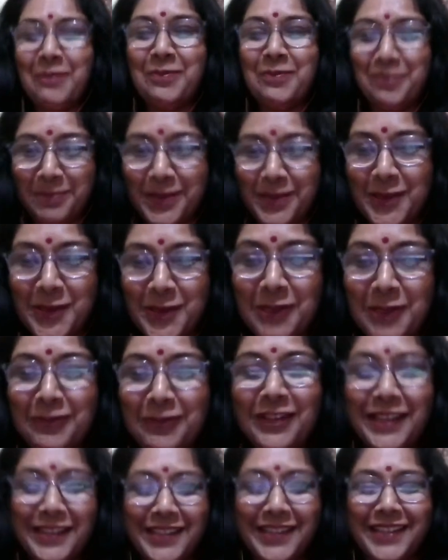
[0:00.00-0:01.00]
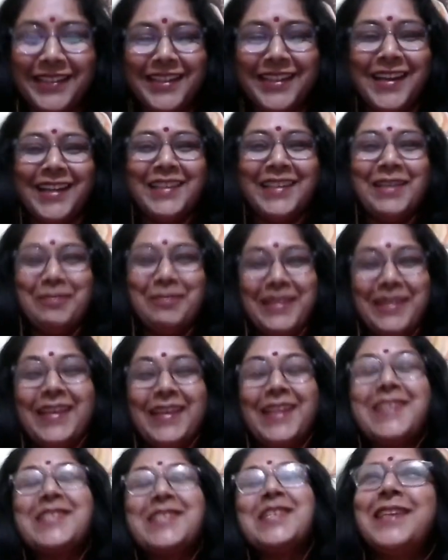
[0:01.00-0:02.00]
beautiful and the other
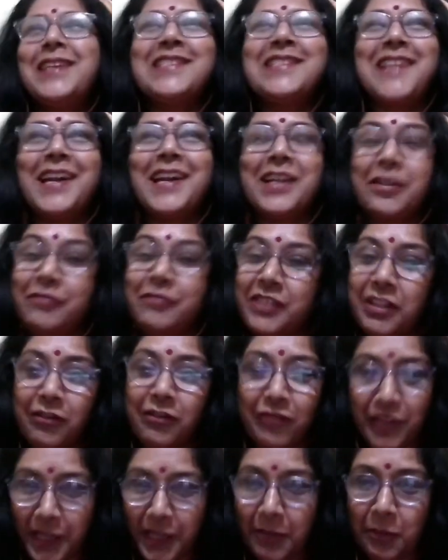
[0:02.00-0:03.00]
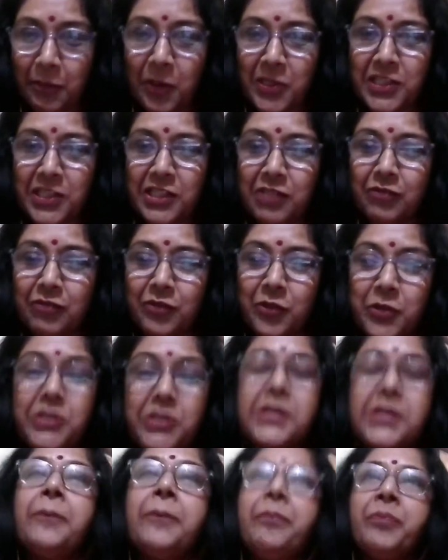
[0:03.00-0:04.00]
meaning. Started with a very positive note,
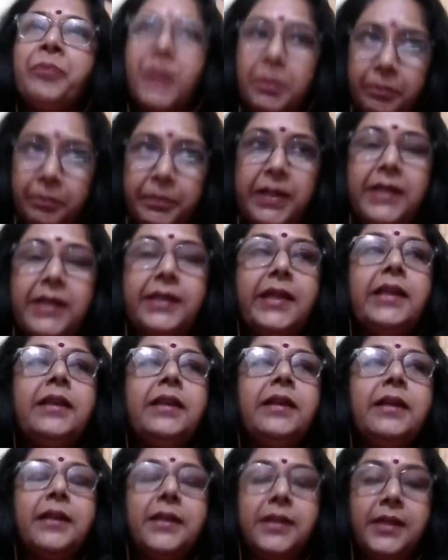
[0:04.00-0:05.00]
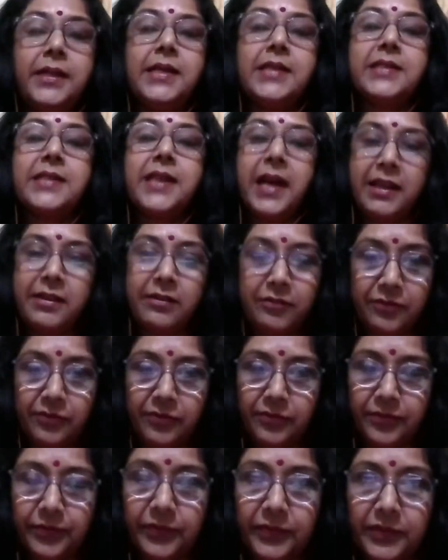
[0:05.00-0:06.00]
but then yes, I
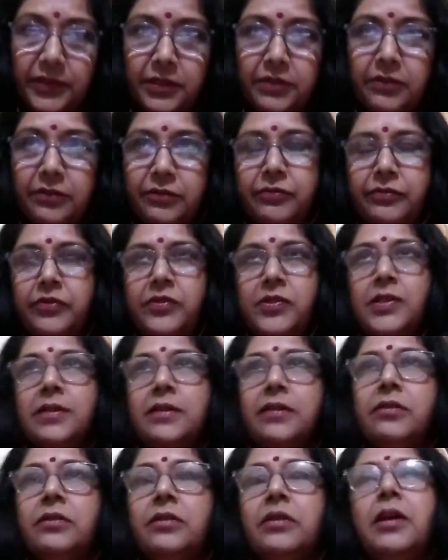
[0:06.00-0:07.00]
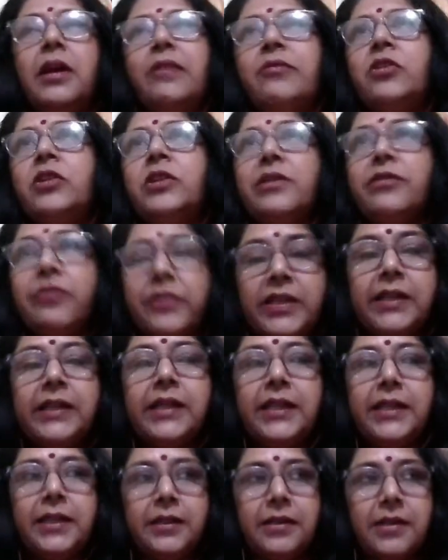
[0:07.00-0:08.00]
would
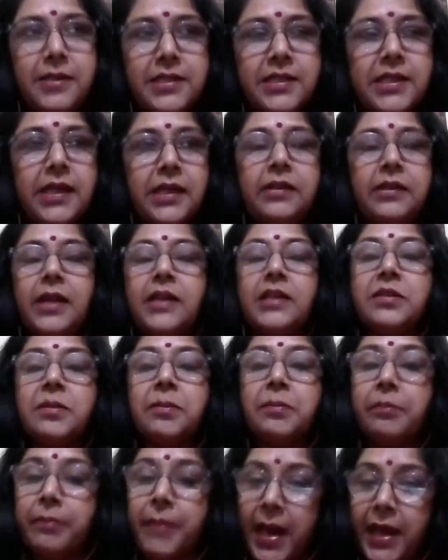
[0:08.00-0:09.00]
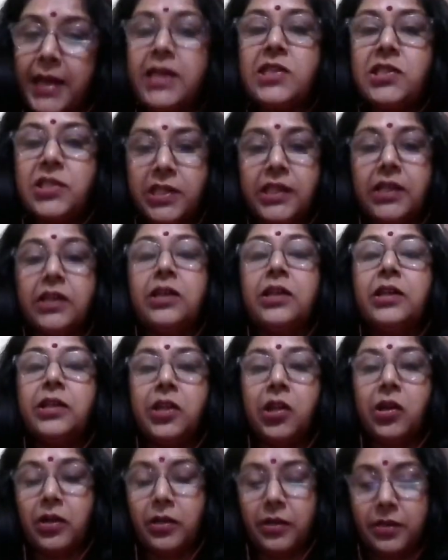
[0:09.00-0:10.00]
definitely say that managing
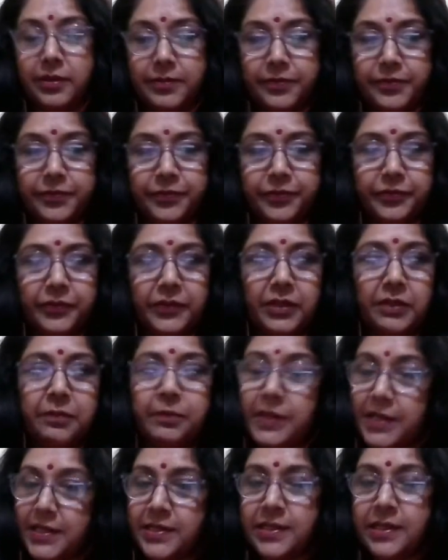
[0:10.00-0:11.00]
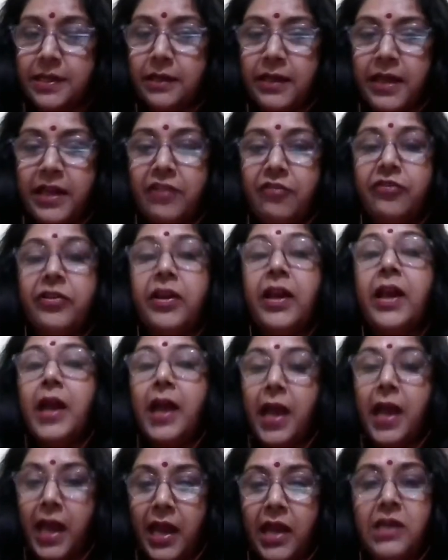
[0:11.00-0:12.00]
your personal life
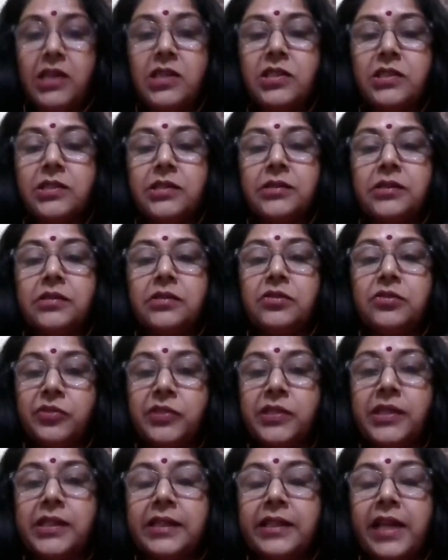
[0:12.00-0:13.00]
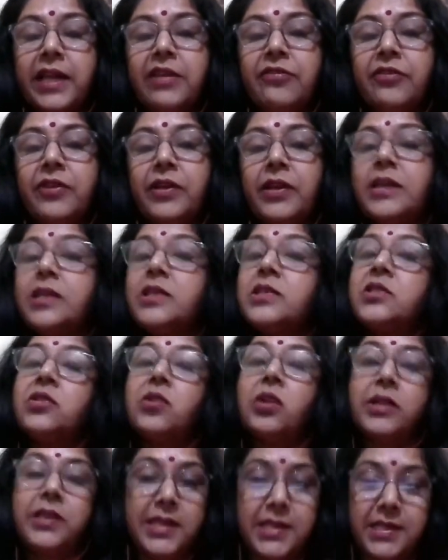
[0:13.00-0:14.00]
and the work life is
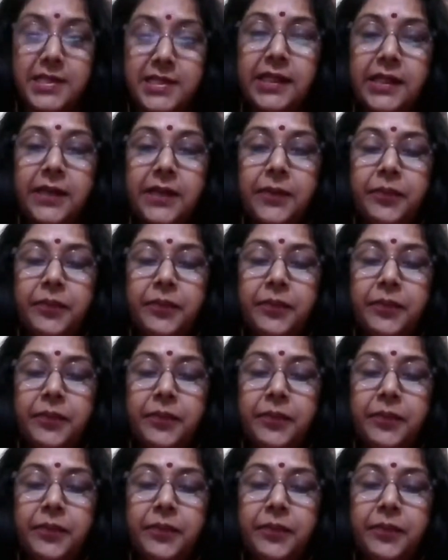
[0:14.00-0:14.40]
not easy.